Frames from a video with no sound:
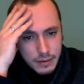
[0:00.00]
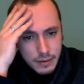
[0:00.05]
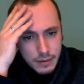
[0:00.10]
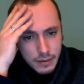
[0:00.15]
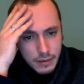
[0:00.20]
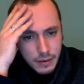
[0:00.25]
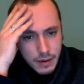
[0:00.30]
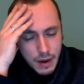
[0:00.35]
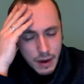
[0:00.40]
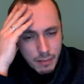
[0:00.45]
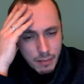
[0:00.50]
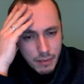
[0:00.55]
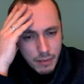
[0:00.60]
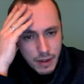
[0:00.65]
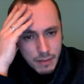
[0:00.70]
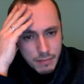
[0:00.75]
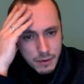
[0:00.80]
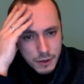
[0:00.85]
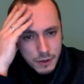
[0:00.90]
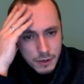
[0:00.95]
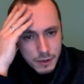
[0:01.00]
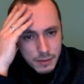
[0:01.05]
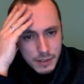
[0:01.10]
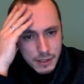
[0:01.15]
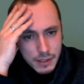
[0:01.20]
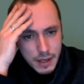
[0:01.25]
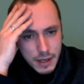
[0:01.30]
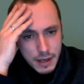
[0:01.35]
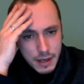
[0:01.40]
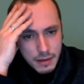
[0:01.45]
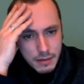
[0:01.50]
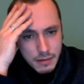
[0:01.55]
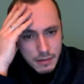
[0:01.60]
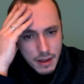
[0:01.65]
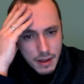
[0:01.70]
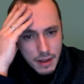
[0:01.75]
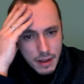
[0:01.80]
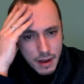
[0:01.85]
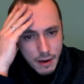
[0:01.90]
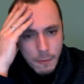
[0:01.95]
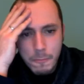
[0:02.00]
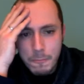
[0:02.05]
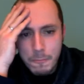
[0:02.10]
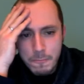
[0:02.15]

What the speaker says: Can I play bishop to a3 now?